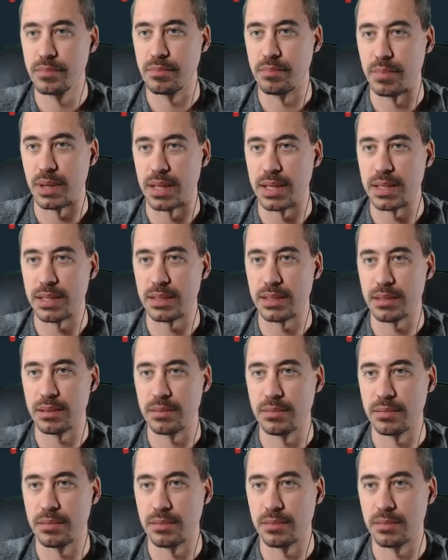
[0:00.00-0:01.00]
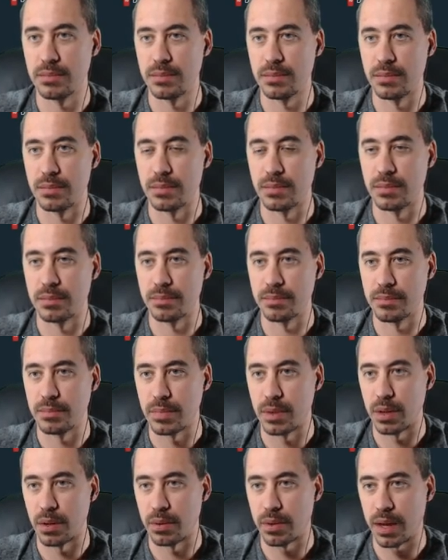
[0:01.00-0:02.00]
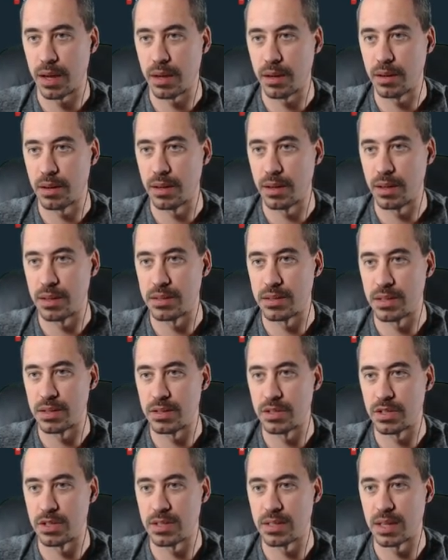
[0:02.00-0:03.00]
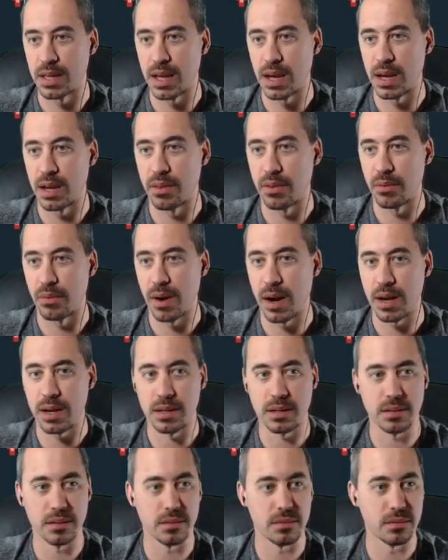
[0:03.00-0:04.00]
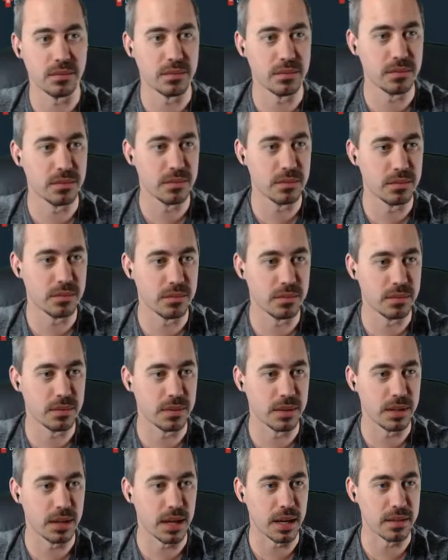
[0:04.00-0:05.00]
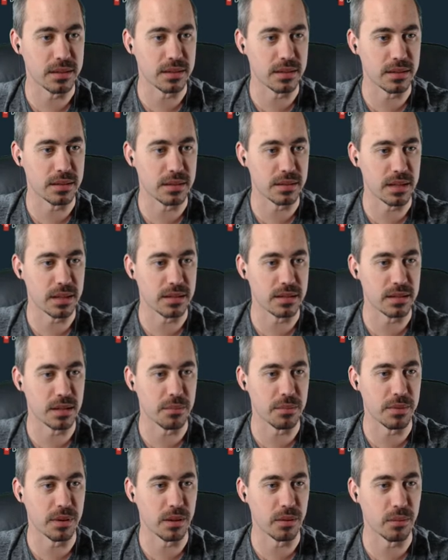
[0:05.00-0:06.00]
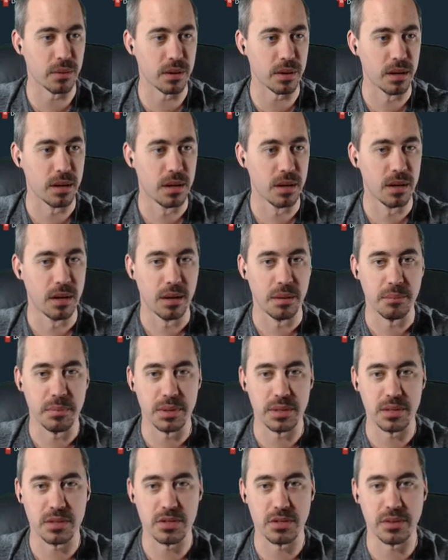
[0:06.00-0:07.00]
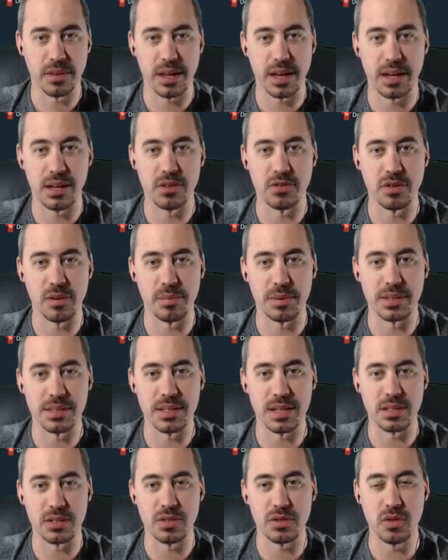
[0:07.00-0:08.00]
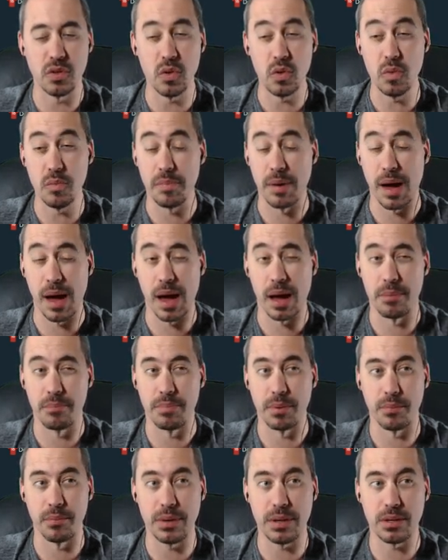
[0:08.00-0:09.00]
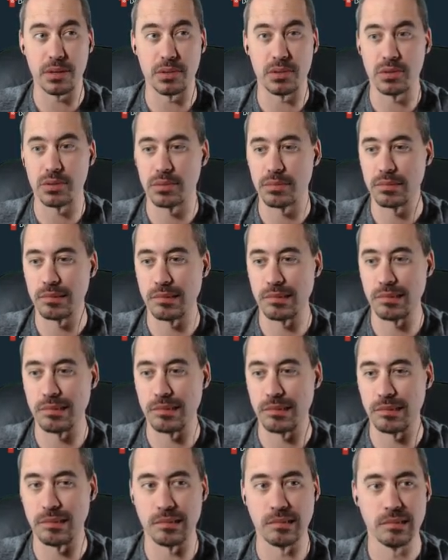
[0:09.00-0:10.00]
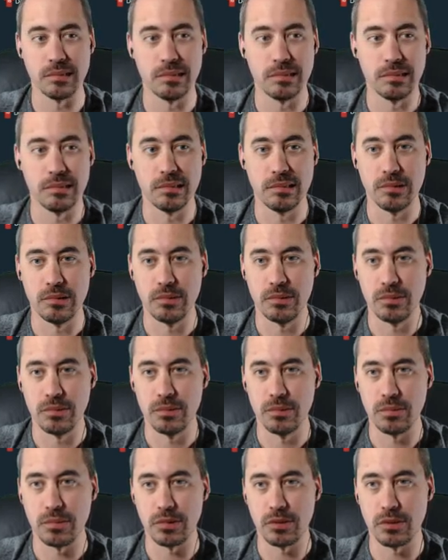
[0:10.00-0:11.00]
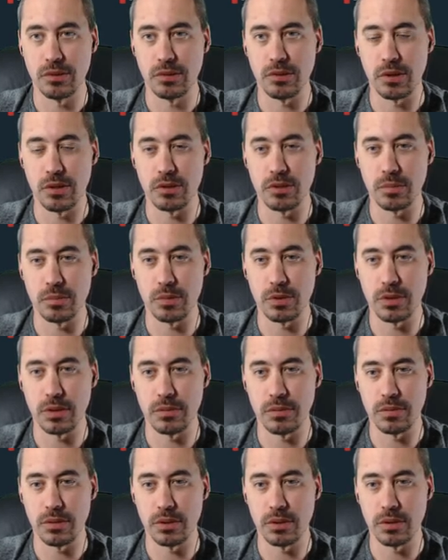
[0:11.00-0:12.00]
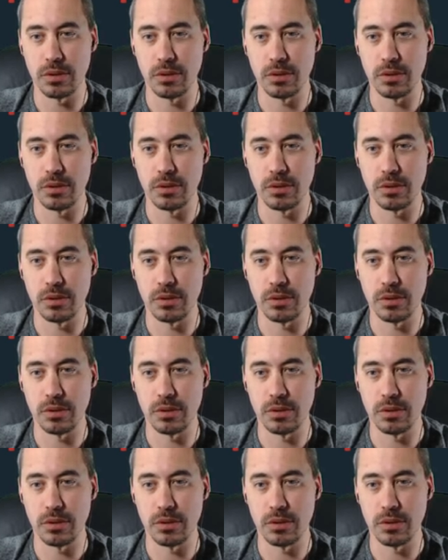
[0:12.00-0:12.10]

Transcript: Please? Okay, is it just the guy on the right? Yes, they subbed the other one. Potential thigh injury, but it's not too bad. But we could try and we could try some stuff here.